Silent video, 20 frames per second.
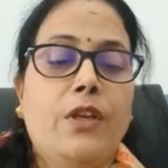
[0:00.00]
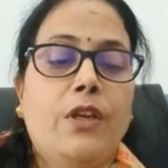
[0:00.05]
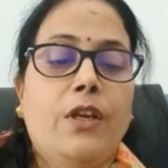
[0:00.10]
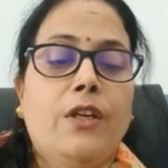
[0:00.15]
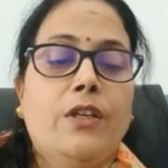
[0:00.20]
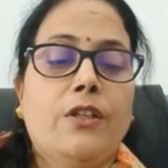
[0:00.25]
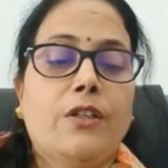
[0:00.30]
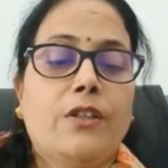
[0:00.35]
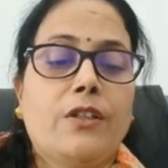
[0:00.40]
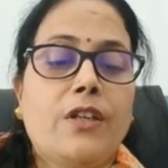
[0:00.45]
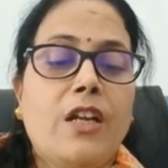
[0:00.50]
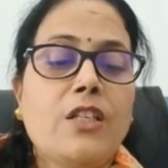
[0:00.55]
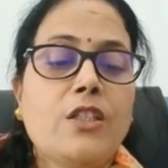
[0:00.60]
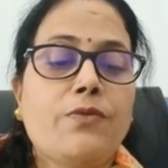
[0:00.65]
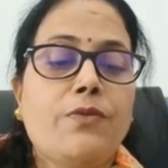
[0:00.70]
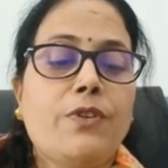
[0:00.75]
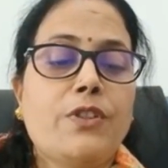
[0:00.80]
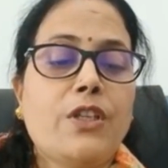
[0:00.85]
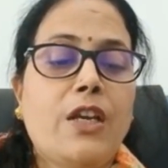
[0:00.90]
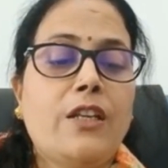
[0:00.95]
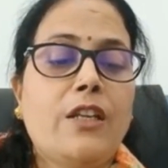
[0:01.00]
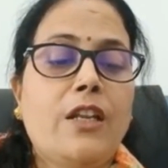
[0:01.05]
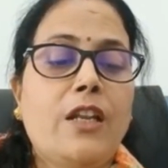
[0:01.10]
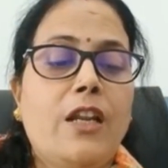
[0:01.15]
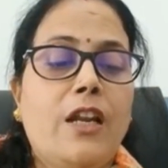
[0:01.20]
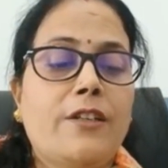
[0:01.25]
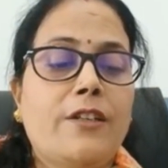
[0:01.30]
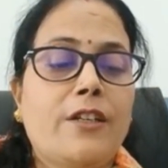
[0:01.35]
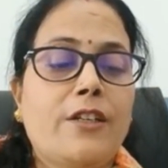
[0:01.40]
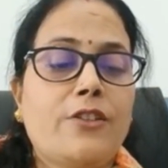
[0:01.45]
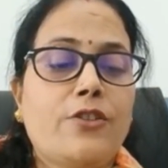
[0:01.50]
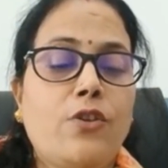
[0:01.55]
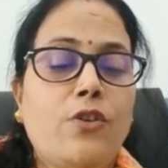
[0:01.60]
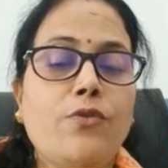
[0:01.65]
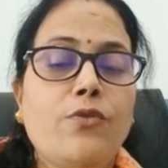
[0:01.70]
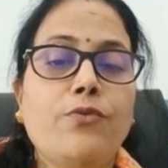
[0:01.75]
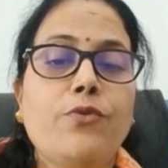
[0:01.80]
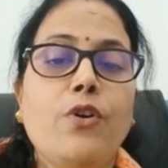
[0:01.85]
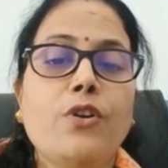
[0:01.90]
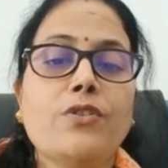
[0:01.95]
transvaginal ultrasound
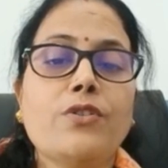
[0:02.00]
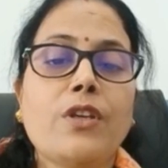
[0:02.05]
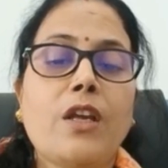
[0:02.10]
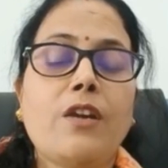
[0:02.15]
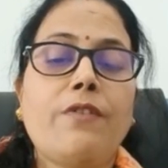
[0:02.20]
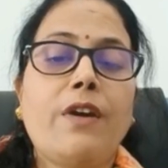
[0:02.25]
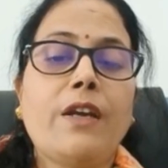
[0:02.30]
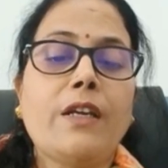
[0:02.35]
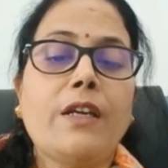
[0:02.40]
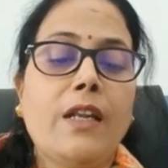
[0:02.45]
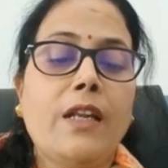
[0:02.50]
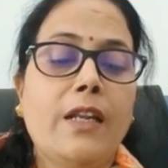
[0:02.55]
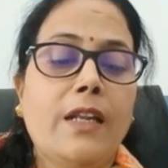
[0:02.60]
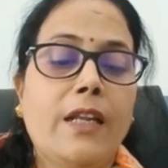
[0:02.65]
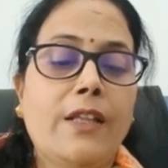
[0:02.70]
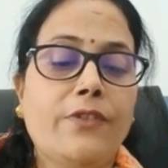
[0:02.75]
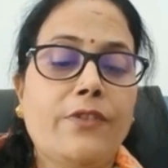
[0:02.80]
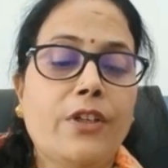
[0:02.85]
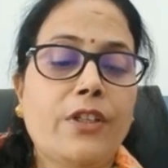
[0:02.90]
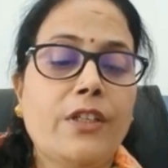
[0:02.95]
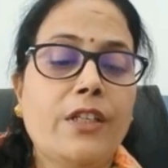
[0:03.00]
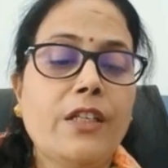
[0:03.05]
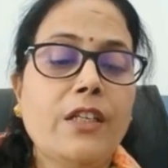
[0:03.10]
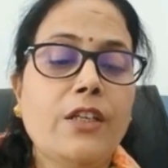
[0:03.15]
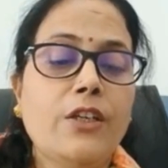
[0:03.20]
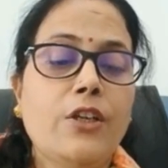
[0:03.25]
for cervical lengthening,